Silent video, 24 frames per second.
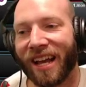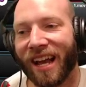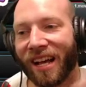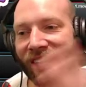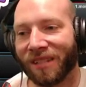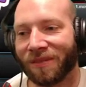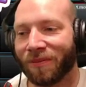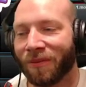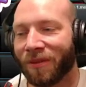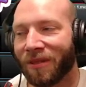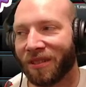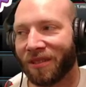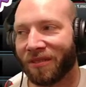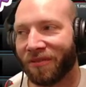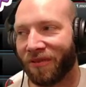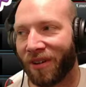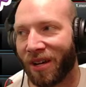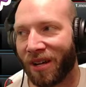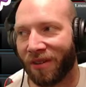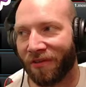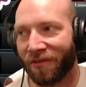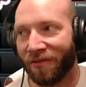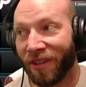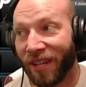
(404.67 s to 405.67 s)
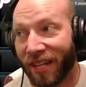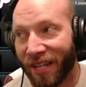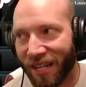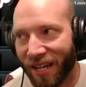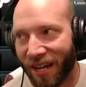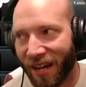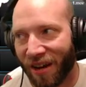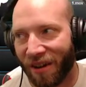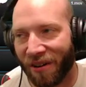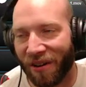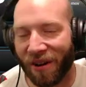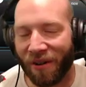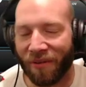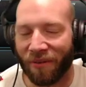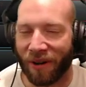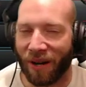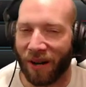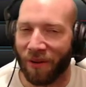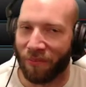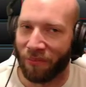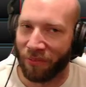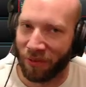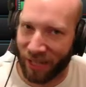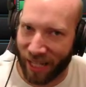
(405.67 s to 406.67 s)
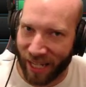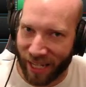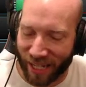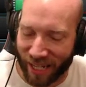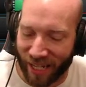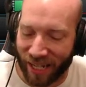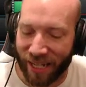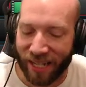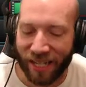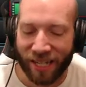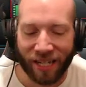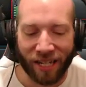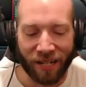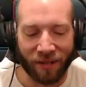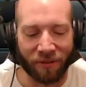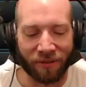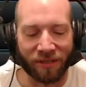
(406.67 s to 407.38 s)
exported the final video, and when I played it, it was